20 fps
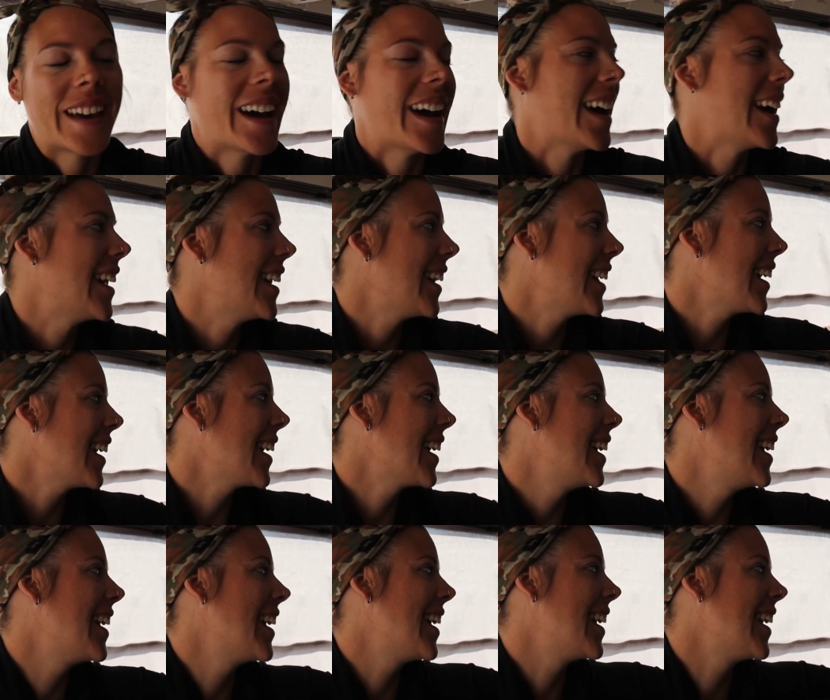
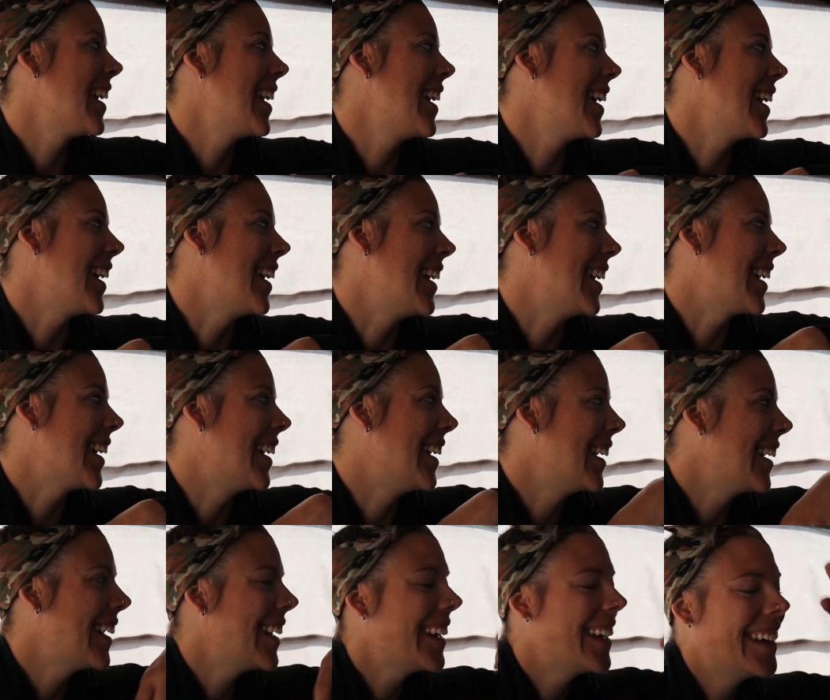
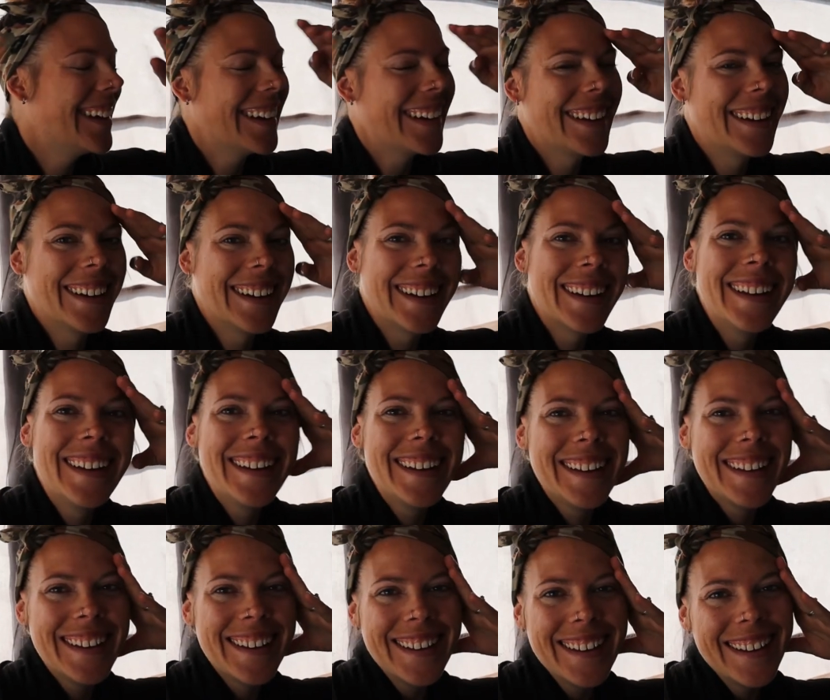that.
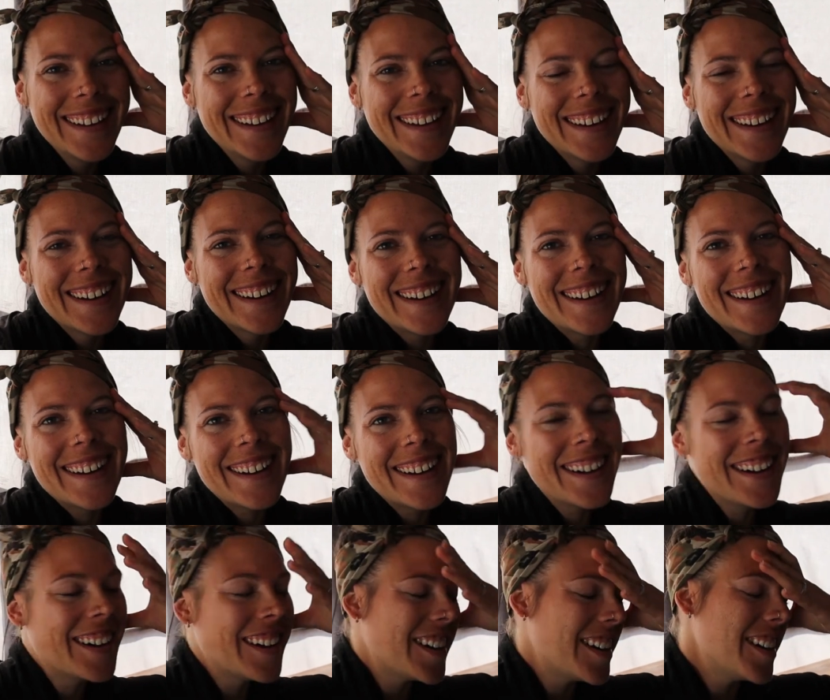
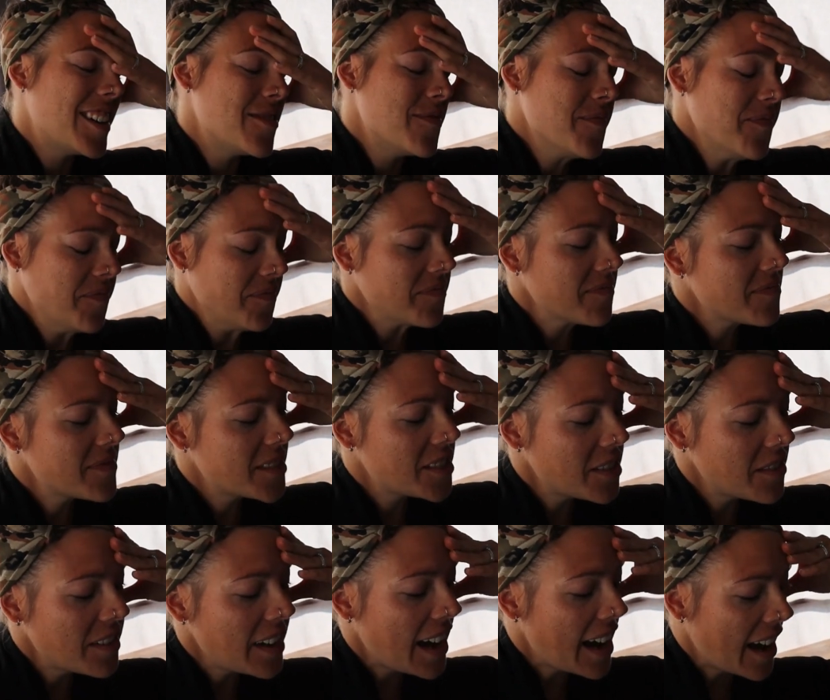Oh.
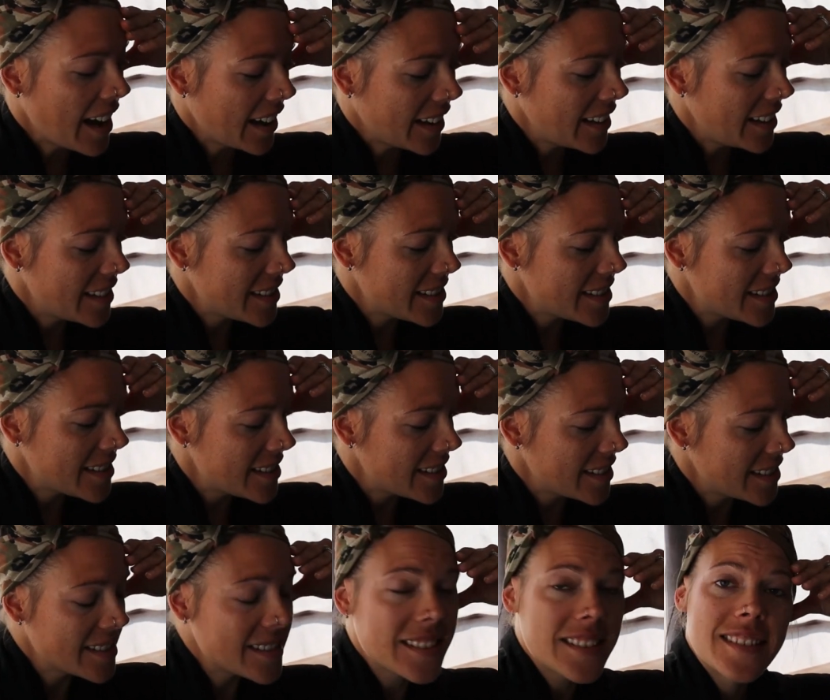So yeah, it's
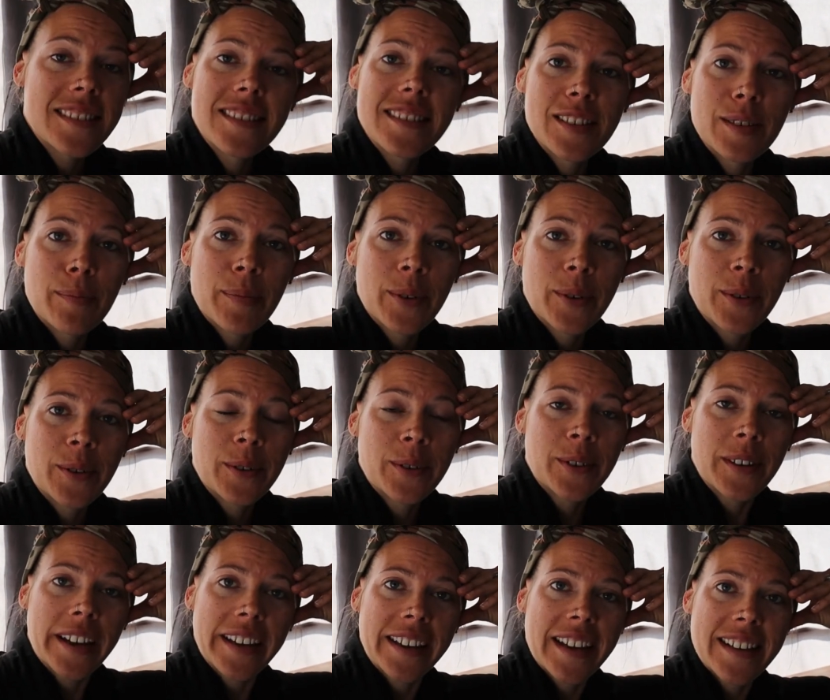a typical,
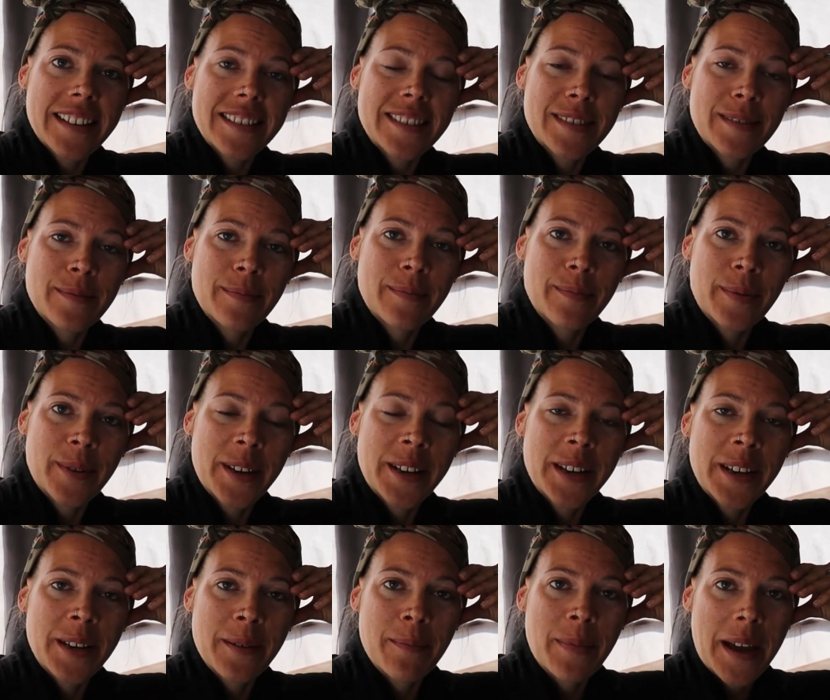I guess,
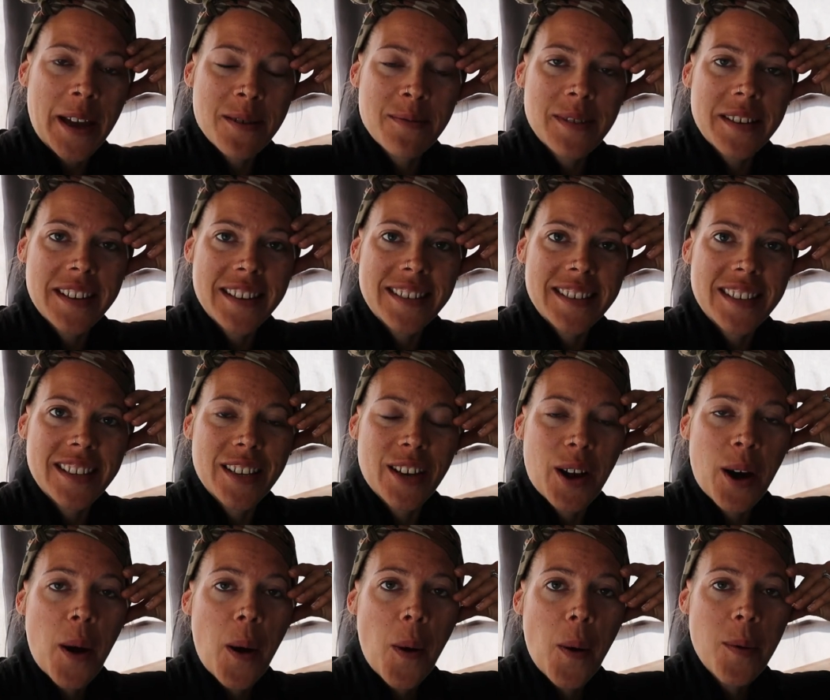bringing a baby into the
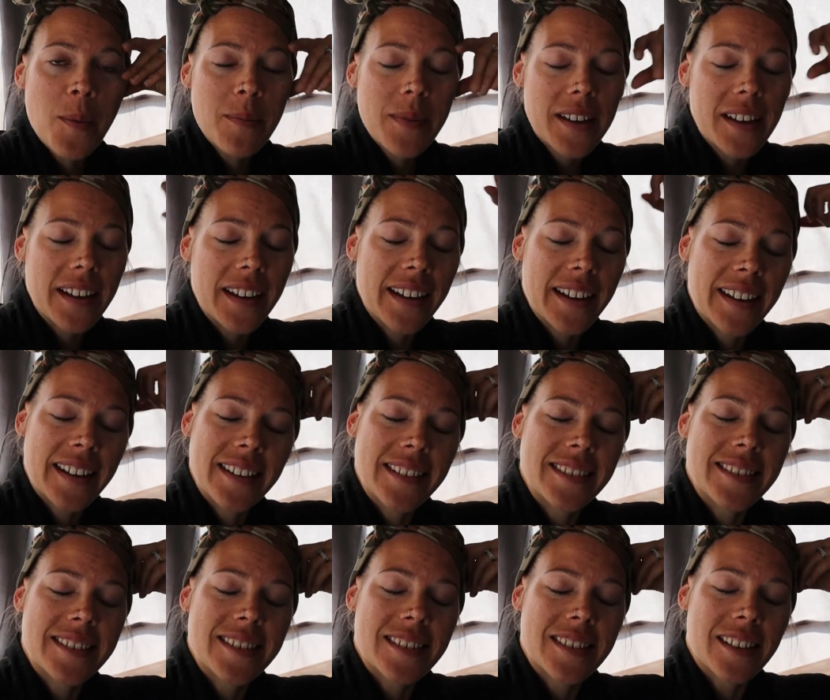home
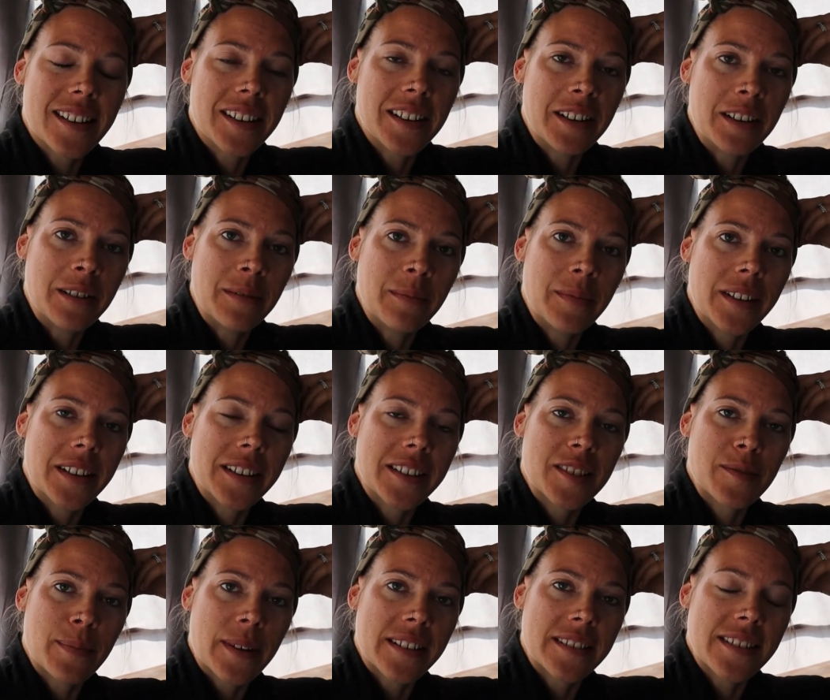and
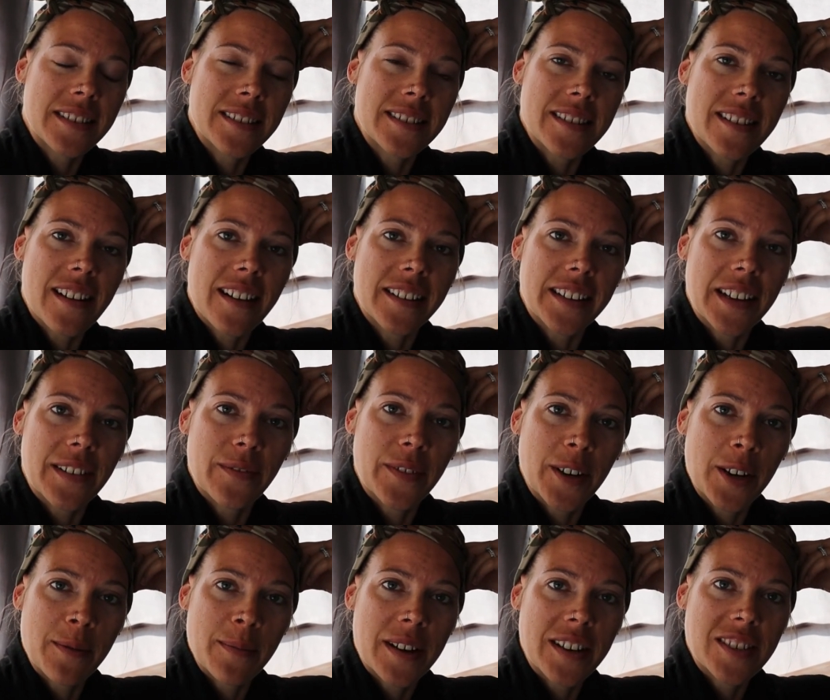expecting to not get
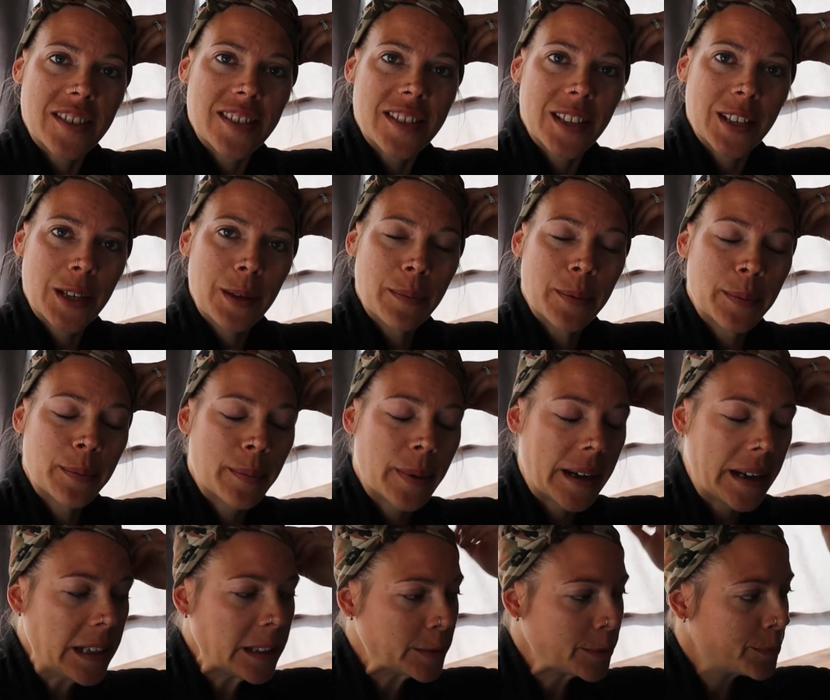very much sleep,
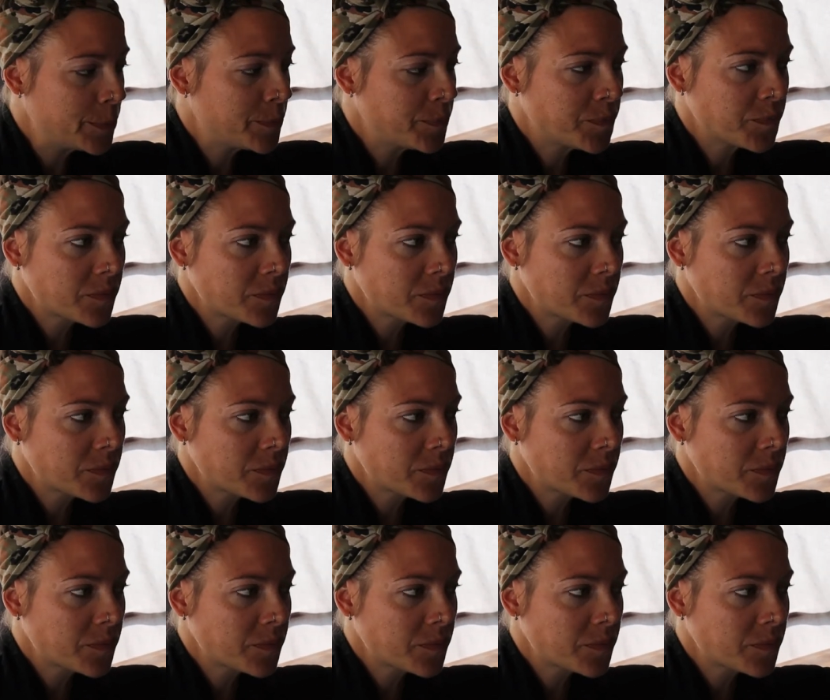but